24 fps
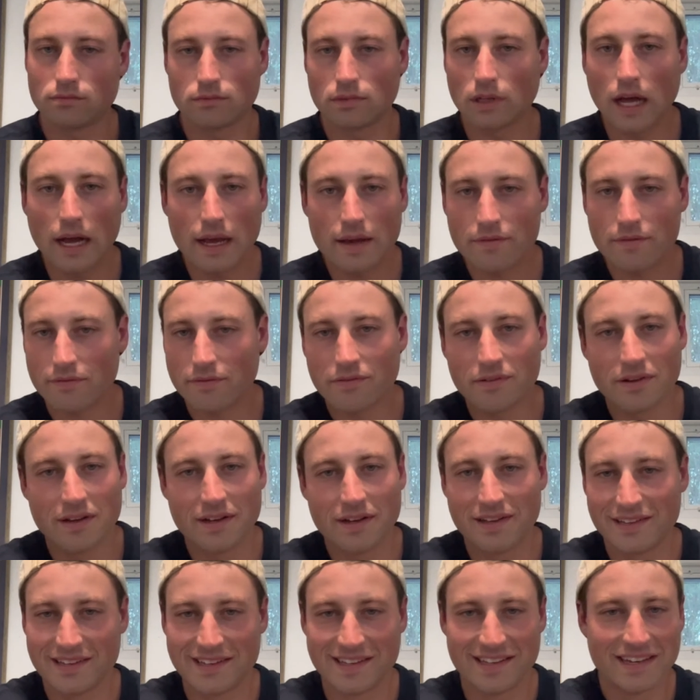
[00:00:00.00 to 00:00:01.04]

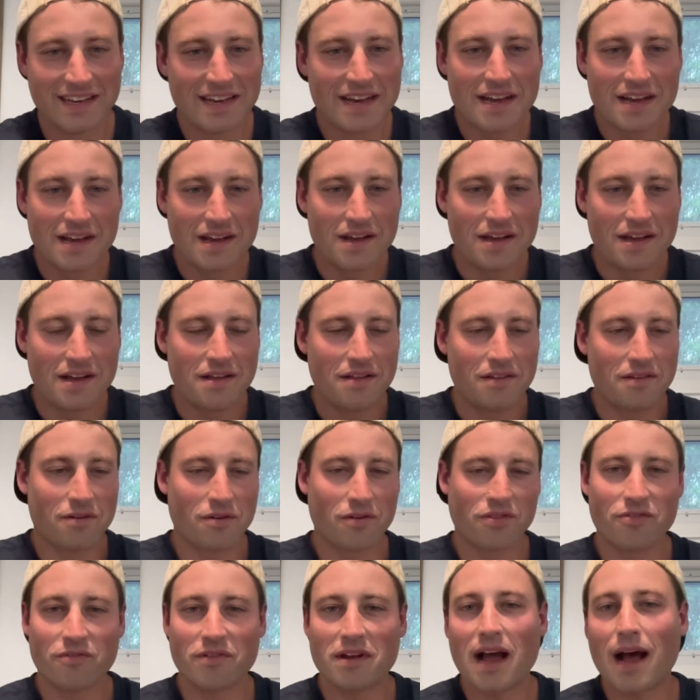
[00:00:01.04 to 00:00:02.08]
life.
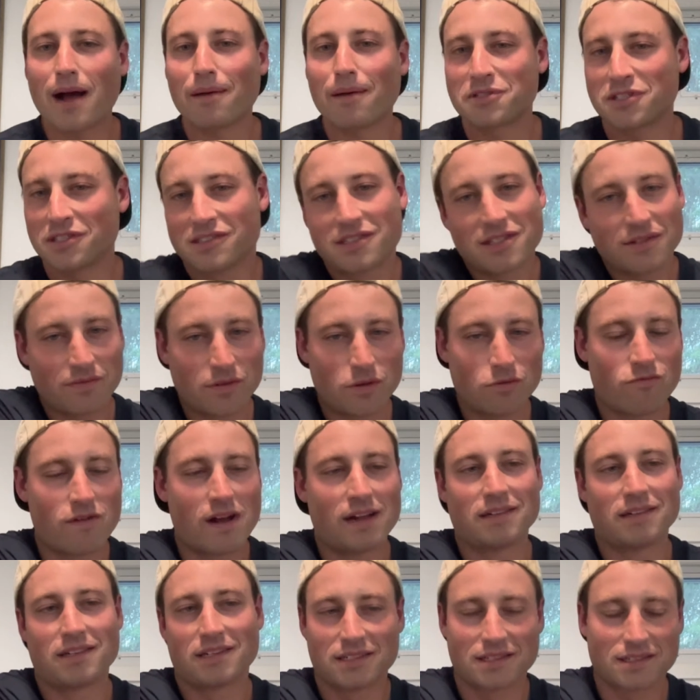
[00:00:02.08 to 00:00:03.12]
Your three options if you
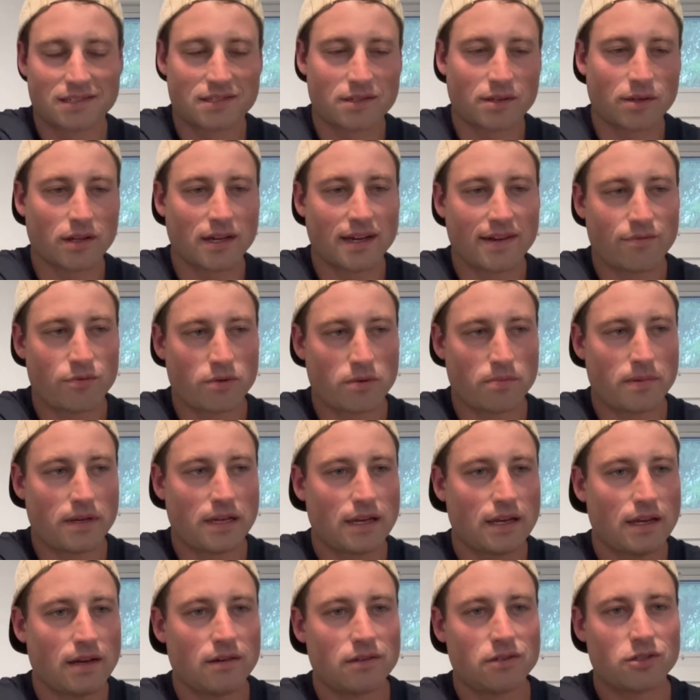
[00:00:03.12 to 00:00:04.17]
rented this whole life would
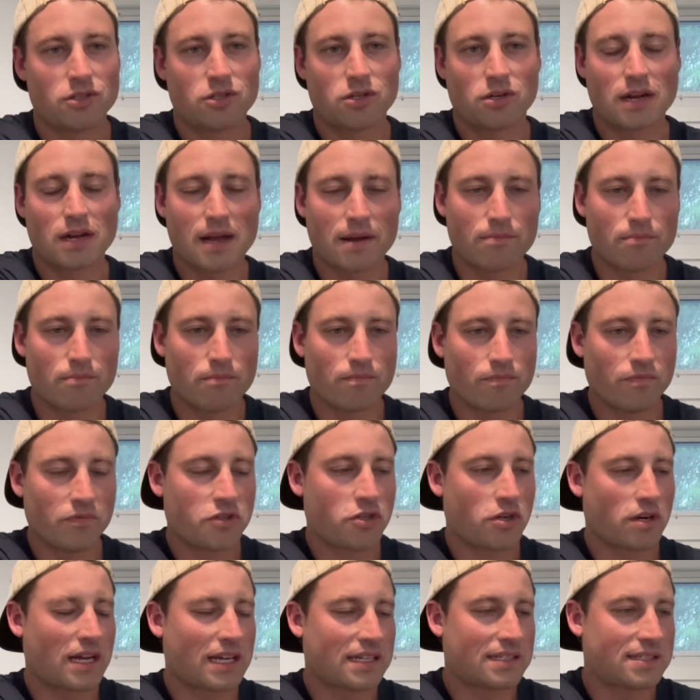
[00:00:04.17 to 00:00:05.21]
be, should I
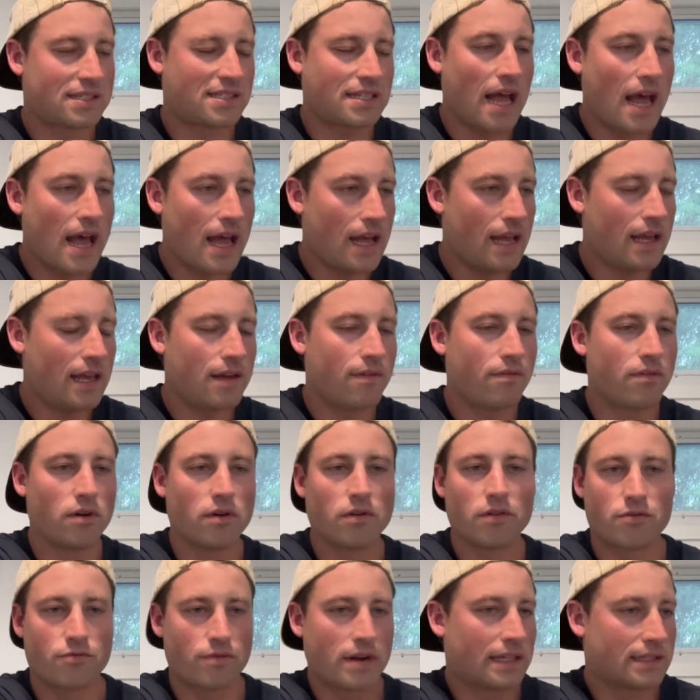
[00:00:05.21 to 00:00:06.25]
should I stay even
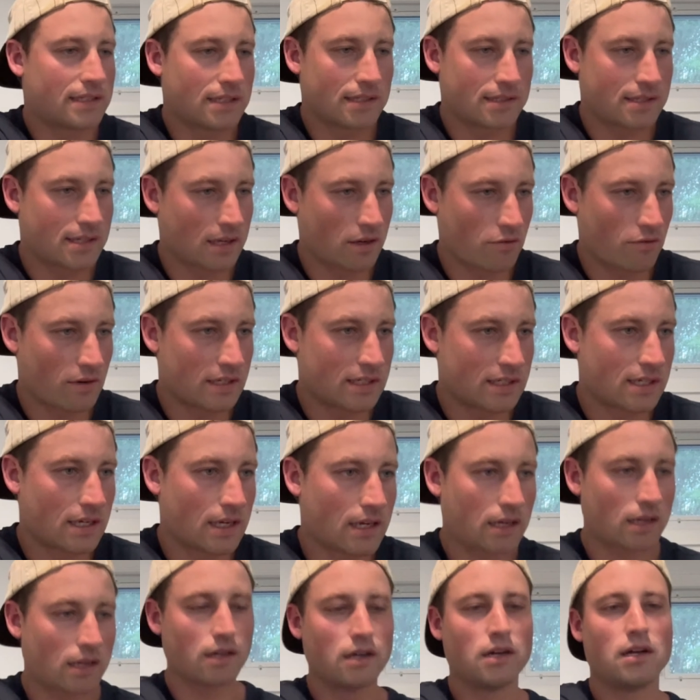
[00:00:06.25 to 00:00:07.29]
though the rent is
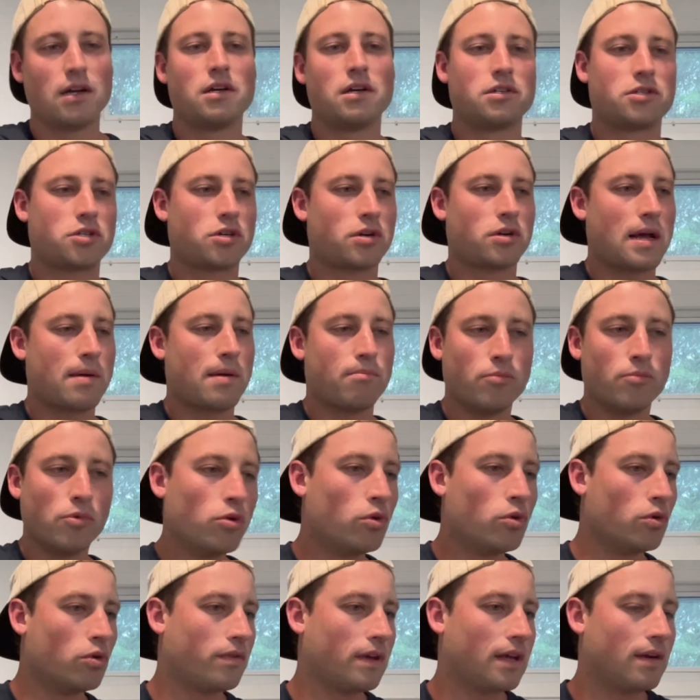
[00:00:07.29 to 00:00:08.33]
increasing? Should I
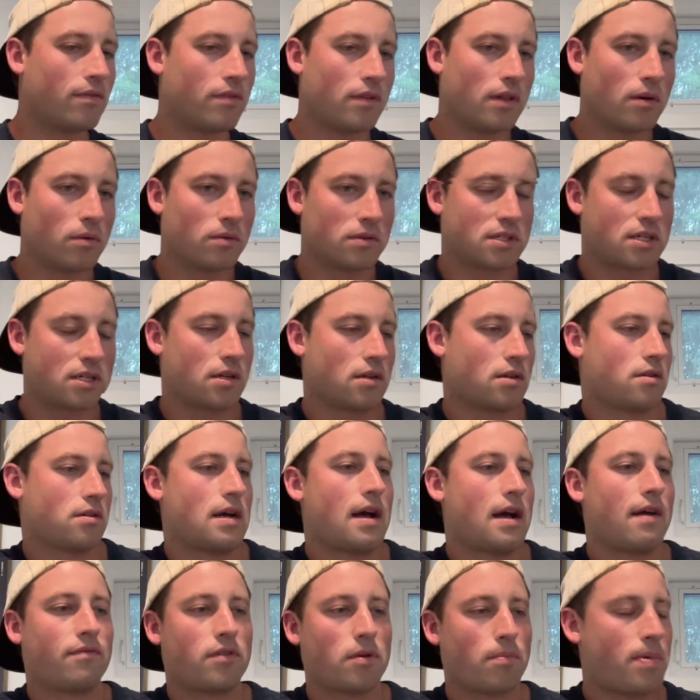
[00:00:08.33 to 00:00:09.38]
move even though it's going to,
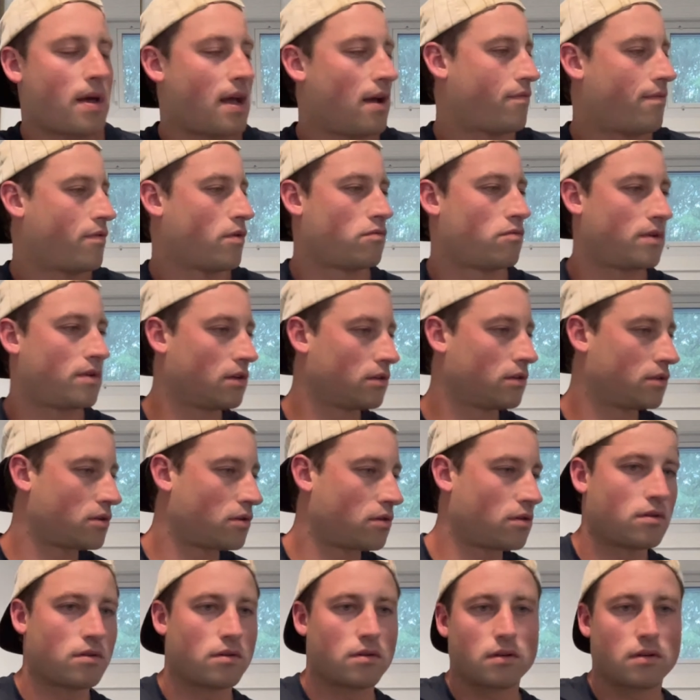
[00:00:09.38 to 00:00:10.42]
I have to pay for a
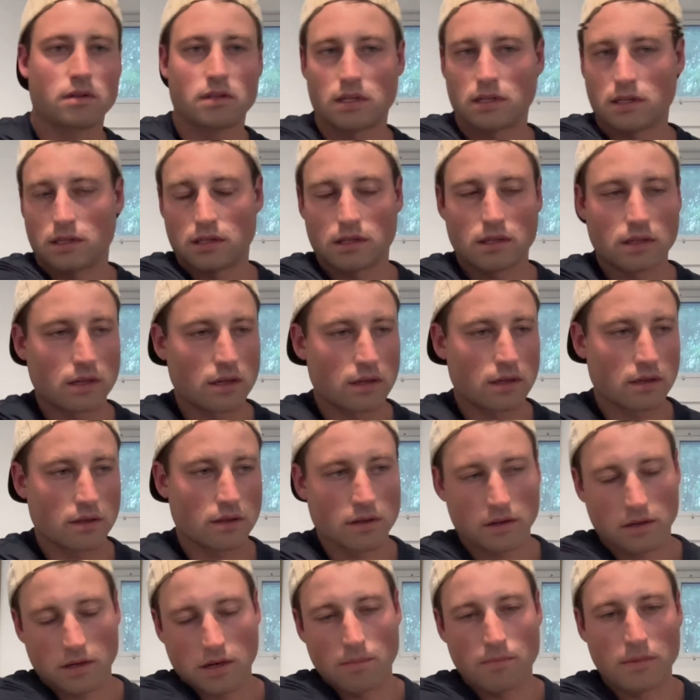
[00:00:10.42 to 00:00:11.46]
realtor, the,
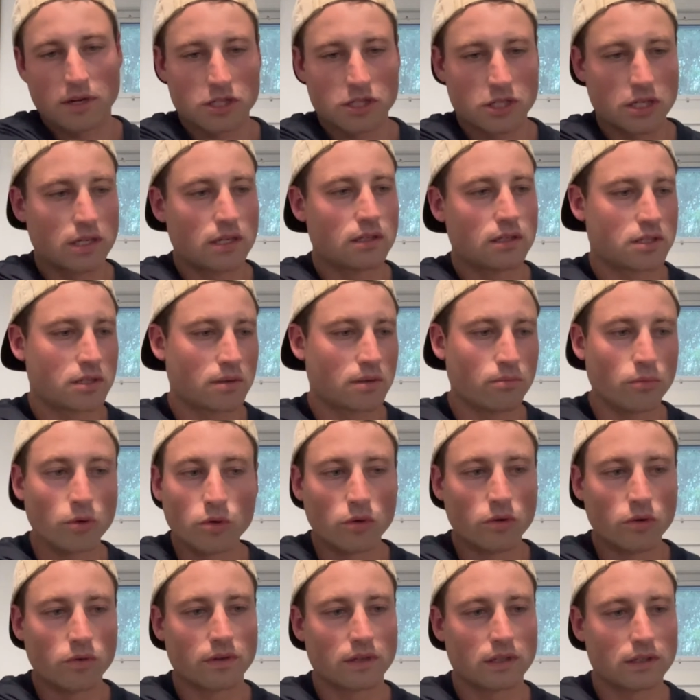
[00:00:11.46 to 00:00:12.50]
the, the commission to
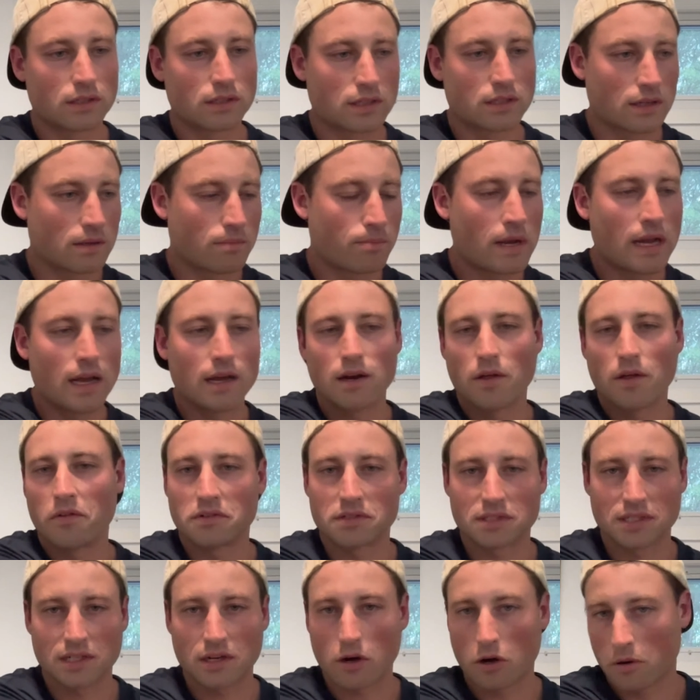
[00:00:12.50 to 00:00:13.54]
move and to pay another
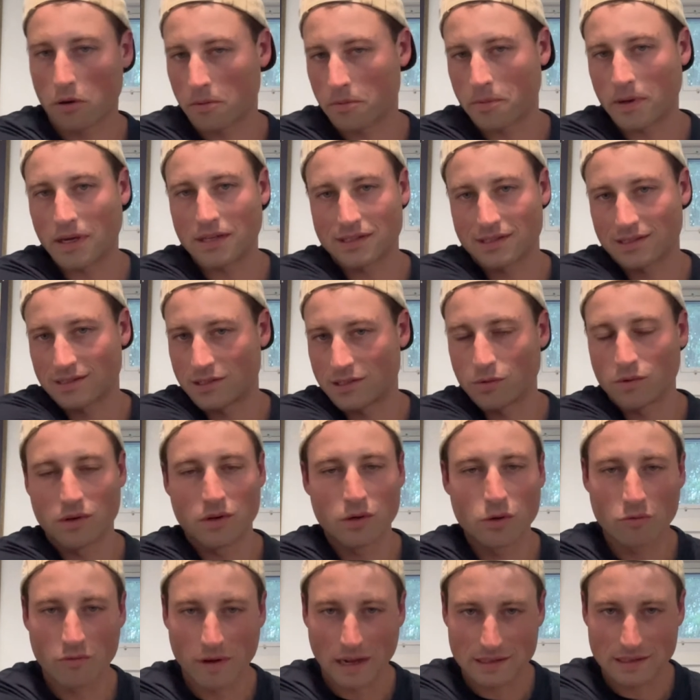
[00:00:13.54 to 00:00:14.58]
security deposit into a
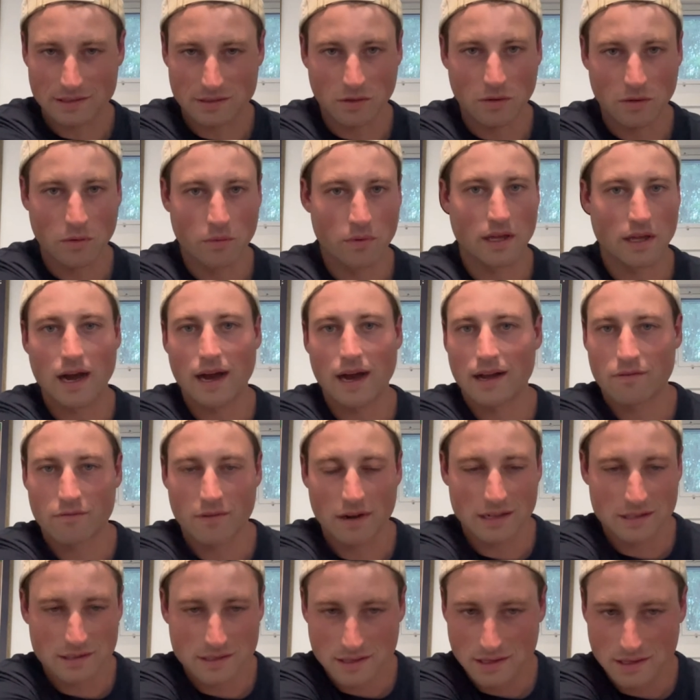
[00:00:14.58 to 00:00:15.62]
new rental with a high
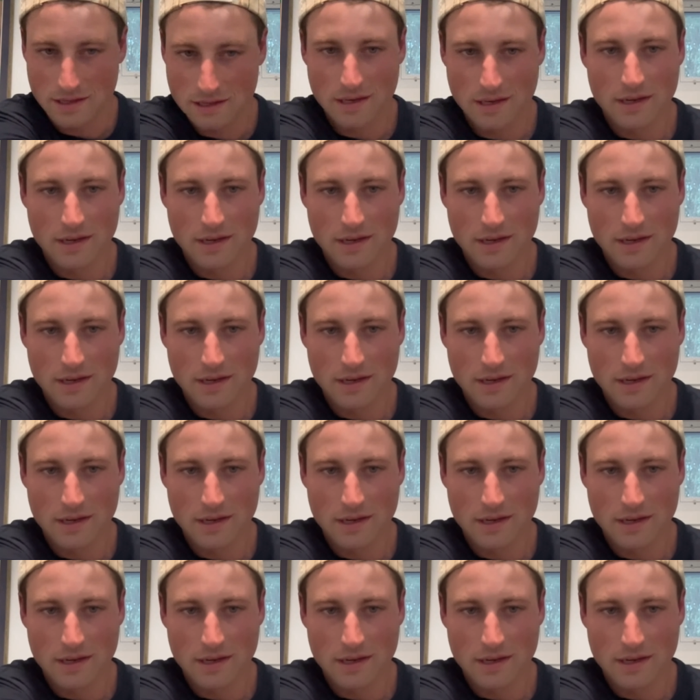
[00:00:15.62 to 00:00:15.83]
rent?